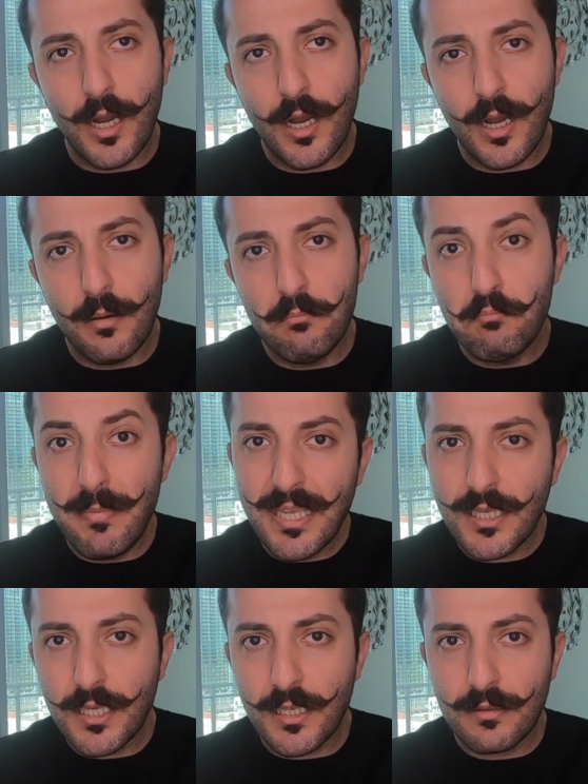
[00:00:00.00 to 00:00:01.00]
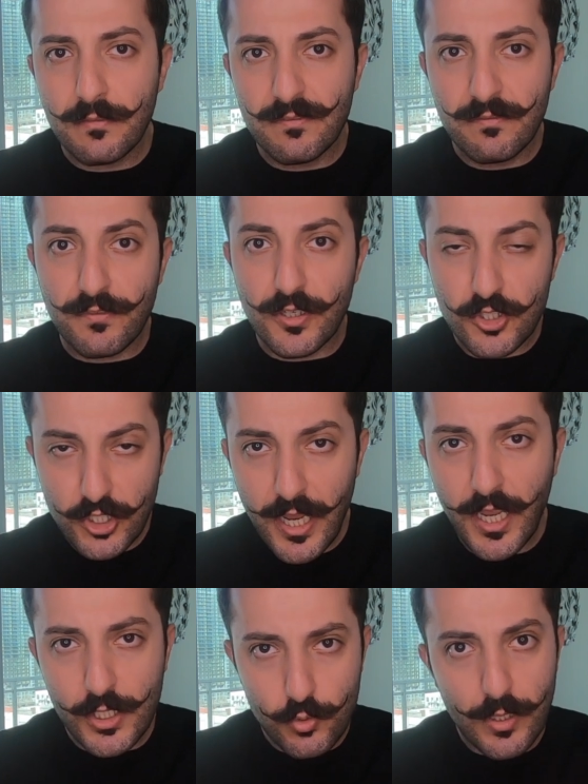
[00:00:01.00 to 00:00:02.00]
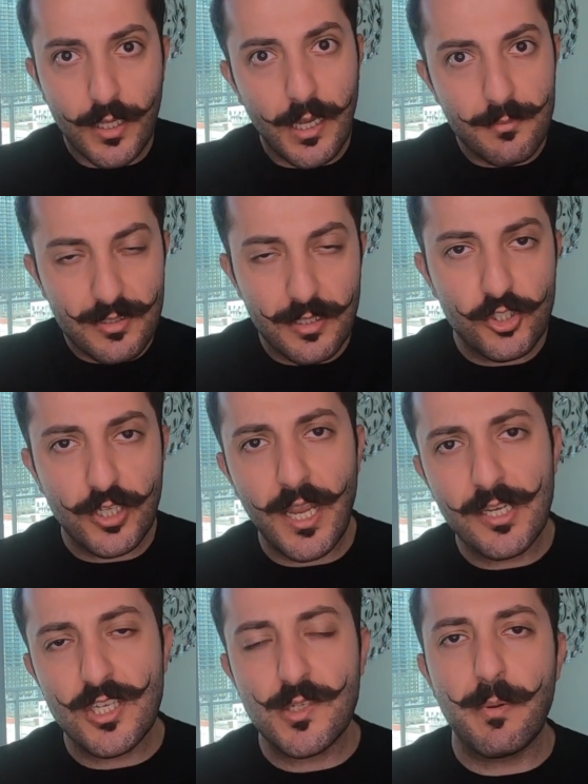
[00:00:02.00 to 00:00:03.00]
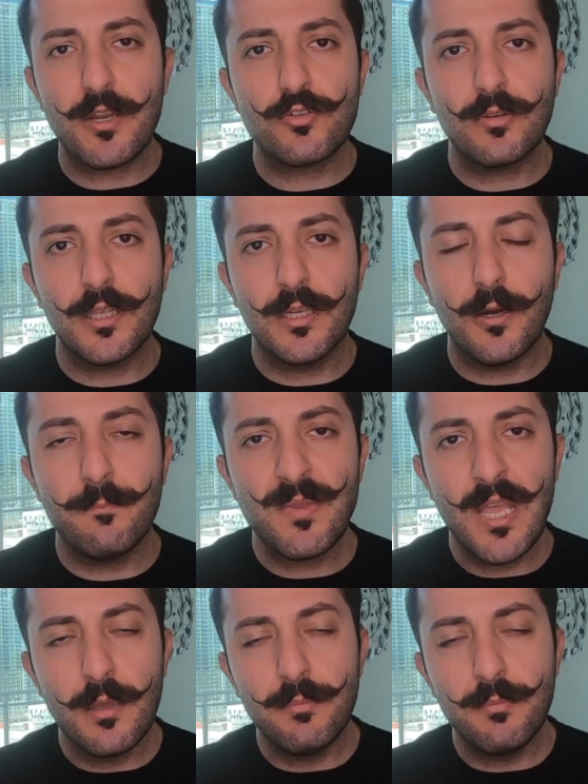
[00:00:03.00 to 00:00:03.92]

uh, uh, making for change when it comes to change especially you know